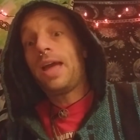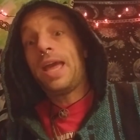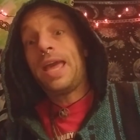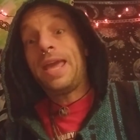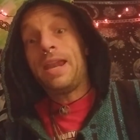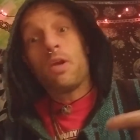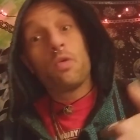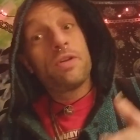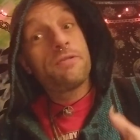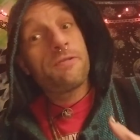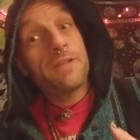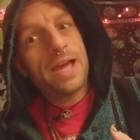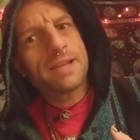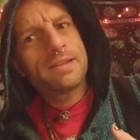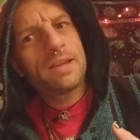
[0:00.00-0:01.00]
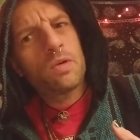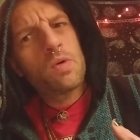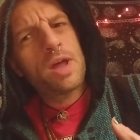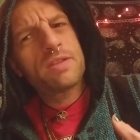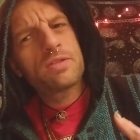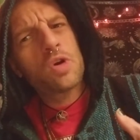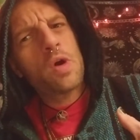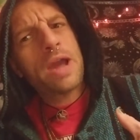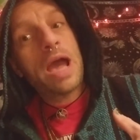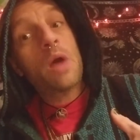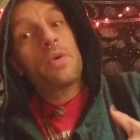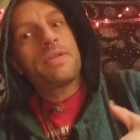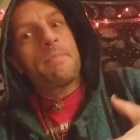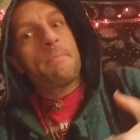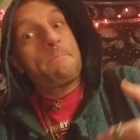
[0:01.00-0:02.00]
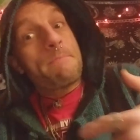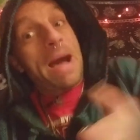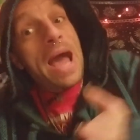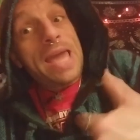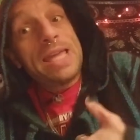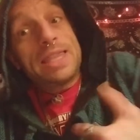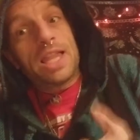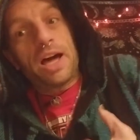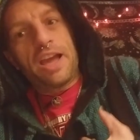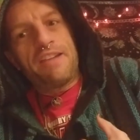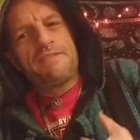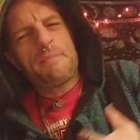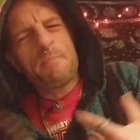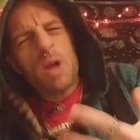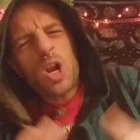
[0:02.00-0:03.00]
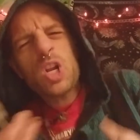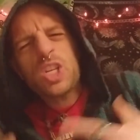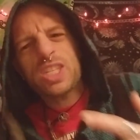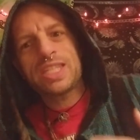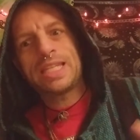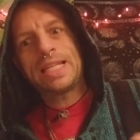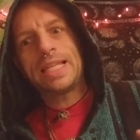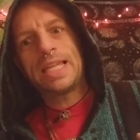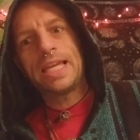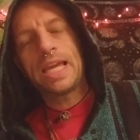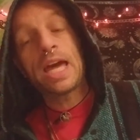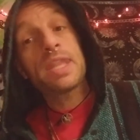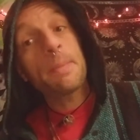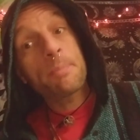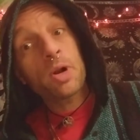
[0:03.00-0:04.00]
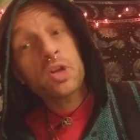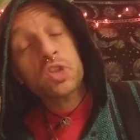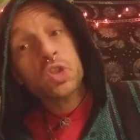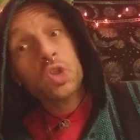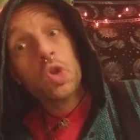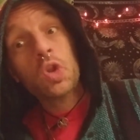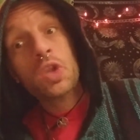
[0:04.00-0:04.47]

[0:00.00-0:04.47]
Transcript: And it reflected what's going on with my life personally, on the personal